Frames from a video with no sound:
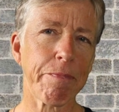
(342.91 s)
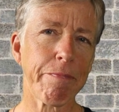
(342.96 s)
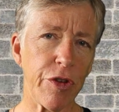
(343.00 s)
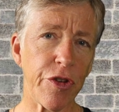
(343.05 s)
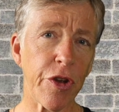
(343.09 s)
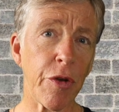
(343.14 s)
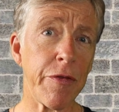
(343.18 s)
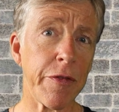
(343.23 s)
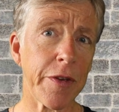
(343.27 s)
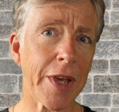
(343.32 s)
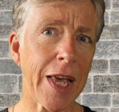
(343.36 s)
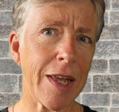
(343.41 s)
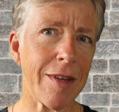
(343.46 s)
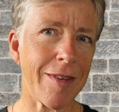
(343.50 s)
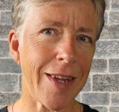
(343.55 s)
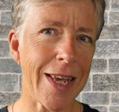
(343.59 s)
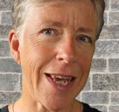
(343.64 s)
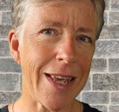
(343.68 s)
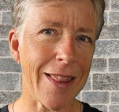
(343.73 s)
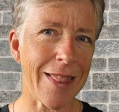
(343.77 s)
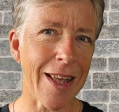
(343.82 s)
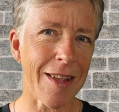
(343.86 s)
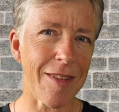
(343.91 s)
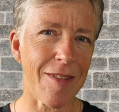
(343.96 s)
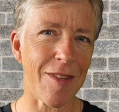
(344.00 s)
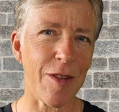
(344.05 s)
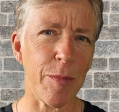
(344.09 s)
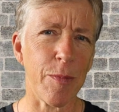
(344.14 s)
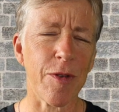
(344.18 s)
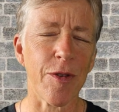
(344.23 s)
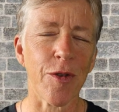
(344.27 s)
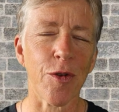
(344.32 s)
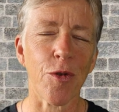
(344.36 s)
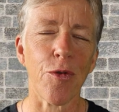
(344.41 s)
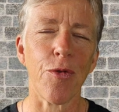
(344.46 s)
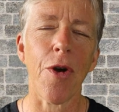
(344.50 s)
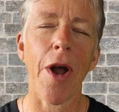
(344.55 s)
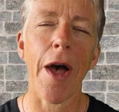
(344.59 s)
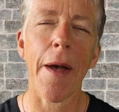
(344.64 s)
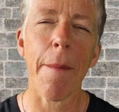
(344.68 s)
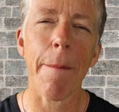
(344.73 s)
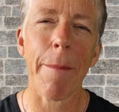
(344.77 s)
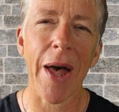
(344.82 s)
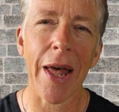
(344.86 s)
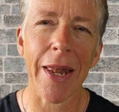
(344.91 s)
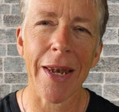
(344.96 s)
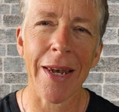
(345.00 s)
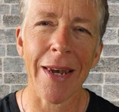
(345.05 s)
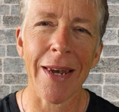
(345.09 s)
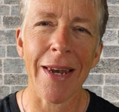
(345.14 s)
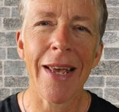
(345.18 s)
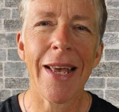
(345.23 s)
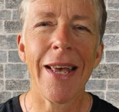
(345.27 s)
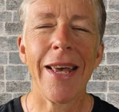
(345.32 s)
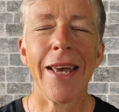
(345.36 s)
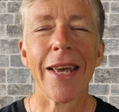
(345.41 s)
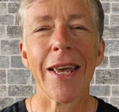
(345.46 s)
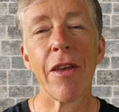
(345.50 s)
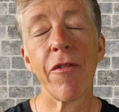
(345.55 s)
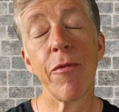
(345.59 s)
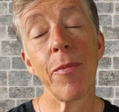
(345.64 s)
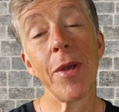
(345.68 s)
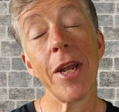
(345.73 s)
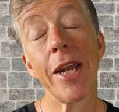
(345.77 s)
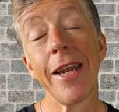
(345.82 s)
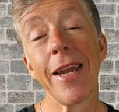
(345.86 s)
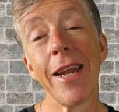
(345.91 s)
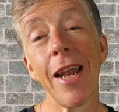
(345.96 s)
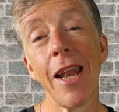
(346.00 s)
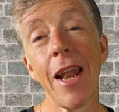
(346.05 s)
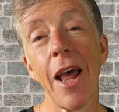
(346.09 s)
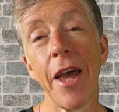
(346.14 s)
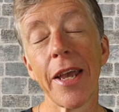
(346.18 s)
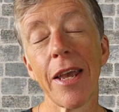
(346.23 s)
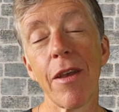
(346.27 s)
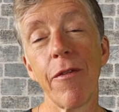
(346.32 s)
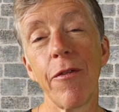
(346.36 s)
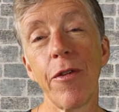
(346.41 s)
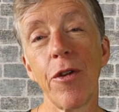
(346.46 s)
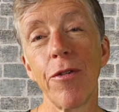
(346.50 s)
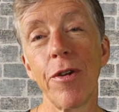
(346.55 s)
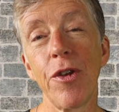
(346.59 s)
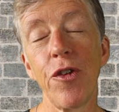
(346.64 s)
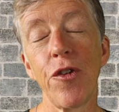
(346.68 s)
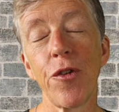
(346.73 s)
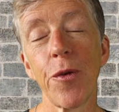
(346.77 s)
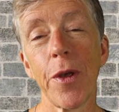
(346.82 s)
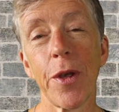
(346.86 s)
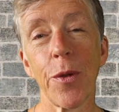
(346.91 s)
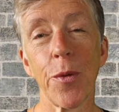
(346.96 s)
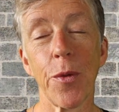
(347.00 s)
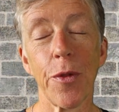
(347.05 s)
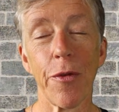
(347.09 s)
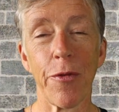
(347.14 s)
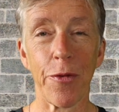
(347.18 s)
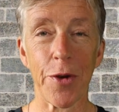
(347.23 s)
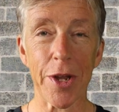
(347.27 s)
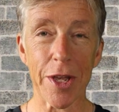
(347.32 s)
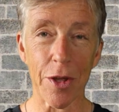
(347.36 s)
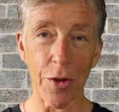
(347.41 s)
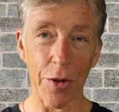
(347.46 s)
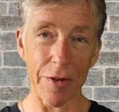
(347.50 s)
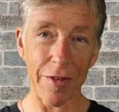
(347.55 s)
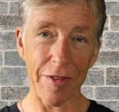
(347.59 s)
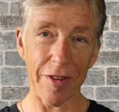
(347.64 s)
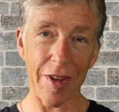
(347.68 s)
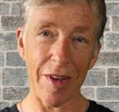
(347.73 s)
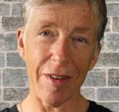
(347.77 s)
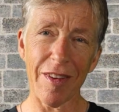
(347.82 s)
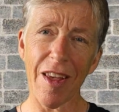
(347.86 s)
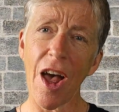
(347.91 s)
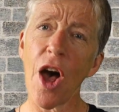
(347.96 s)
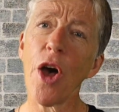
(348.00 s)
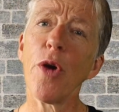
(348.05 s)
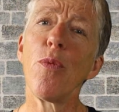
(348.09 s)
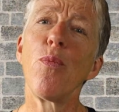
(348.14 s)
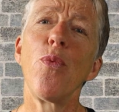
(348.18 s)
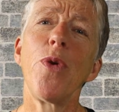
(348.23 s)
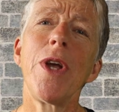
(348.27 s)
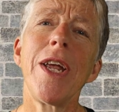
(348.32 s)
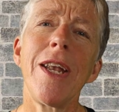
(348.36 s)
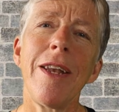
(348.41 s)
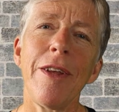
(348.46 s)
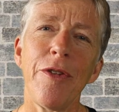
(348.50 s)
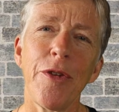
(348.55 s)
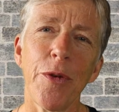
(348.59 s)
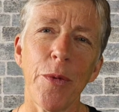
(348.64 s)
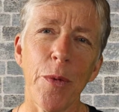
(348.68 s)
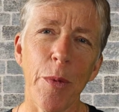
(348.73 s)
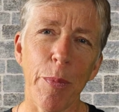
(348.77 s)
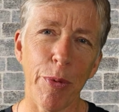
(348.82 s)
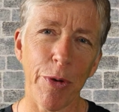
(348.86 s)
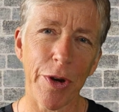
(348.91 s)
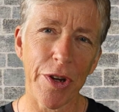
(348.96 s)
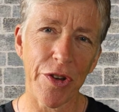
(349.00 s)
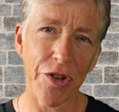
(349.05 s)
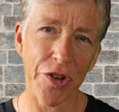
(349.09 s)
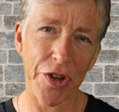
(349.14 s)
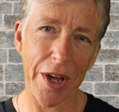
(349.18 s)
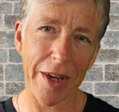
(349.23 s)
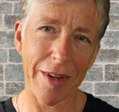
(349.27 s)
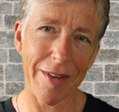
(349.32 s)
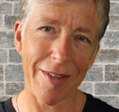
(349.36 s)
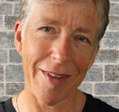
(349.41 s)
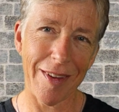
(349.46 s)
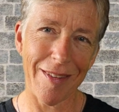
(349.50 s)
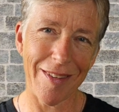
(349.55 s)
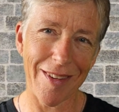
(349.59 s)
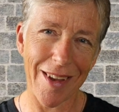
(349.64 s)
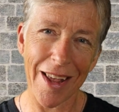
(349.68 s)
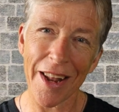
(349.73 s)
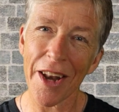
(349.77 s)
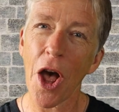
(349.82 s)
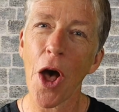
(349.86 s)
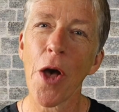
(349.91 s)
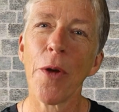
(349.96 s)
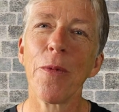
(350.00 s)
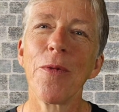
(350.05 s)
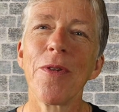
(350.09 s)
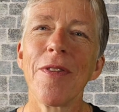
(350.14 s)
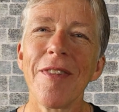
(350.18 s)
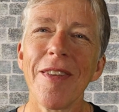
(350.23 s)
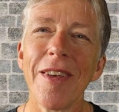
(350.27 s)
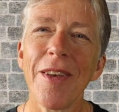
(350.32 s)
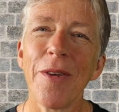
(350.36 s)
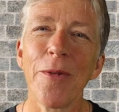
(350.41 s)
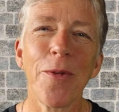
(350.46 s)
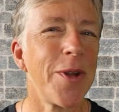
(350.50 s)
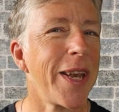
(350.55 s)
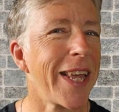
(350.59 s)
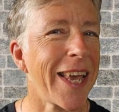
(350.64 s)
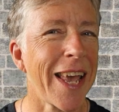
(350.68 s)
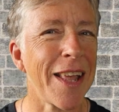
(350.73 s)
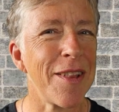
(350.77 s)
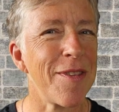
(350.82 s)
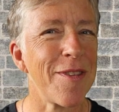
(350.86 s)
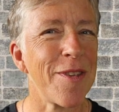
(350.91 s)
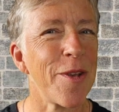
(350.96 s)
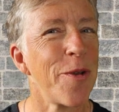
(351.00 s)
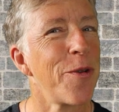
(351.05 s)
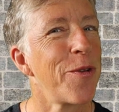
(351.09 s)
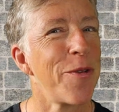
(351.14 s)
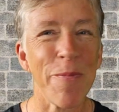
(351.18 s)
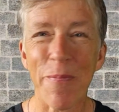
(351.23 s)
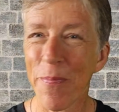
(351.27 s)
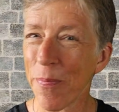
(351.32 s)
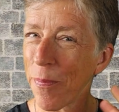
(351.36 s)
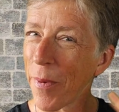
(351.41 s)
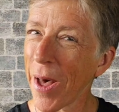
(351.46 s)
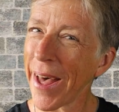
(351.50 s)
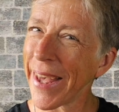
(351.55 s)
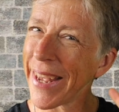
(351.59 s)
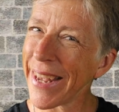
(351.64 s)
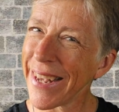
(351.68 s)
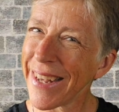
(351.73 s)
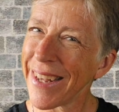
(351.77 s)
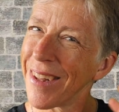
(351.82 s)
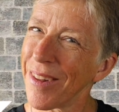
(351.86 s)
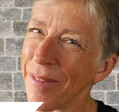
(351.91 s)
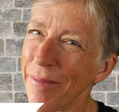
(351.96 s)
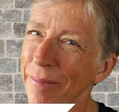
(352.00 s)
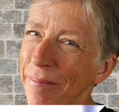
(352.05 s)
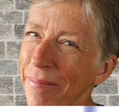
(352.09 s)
Don't forget to hit that subscribe button. Give me a little like if you're enjoying all the free content. I really do appreciate it, and I will see you all again soon. Bye.